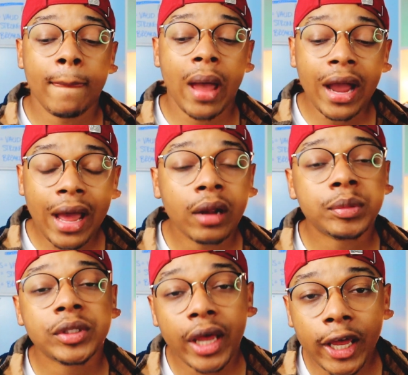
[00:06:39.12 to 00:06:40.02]
I got
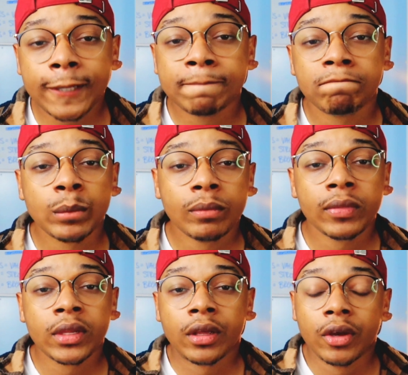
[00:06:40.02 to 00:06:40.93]
upset.
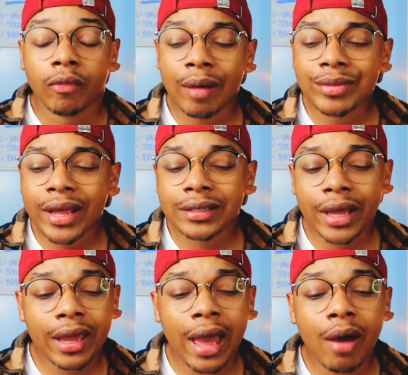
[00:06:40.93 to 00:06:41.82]
Where I'm like,
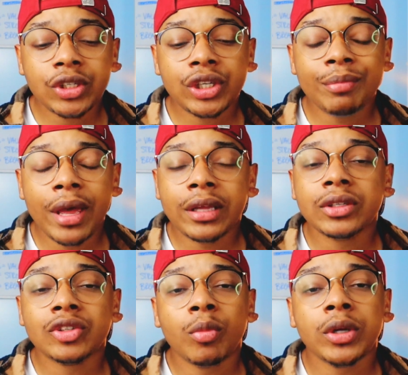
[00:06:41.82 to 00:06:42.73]
dang, how is she
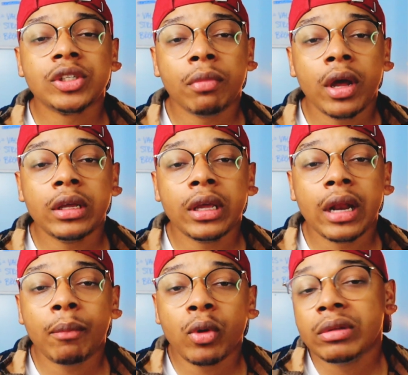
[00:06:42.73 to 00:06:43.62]
making so much money and
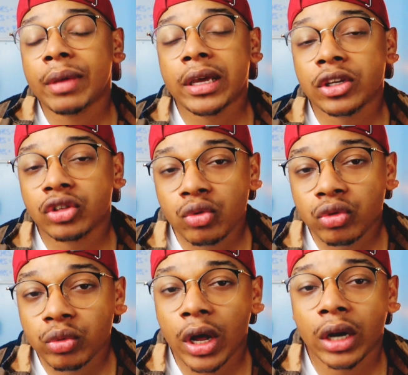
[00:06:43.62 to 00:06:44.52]
I'm only making $2,
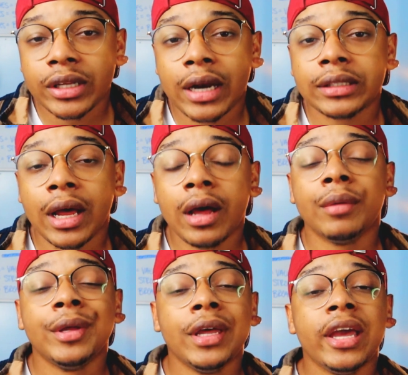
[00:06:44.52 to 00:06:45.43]
$3 at a
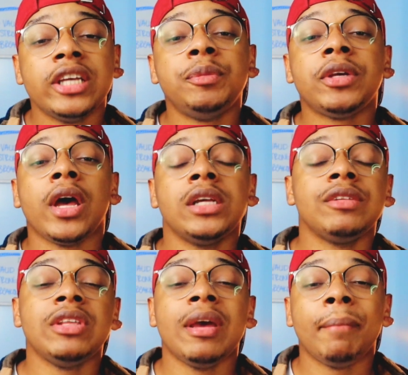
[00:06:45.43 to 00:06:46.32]
time? It's because
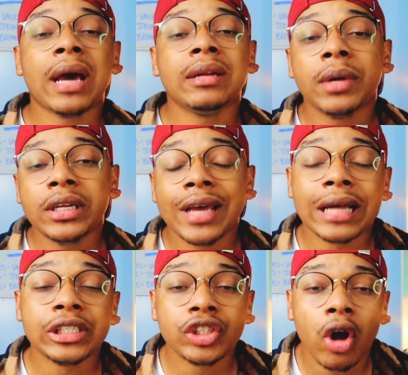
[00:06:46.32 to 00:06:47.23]
of the amount of money
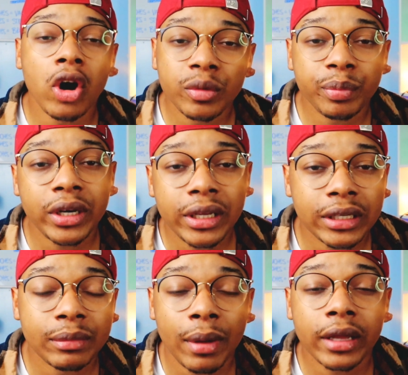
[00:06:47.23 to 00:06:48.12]
I started putting
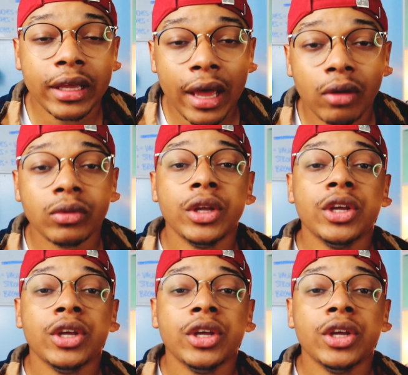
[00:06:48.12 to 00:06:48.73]
into my account.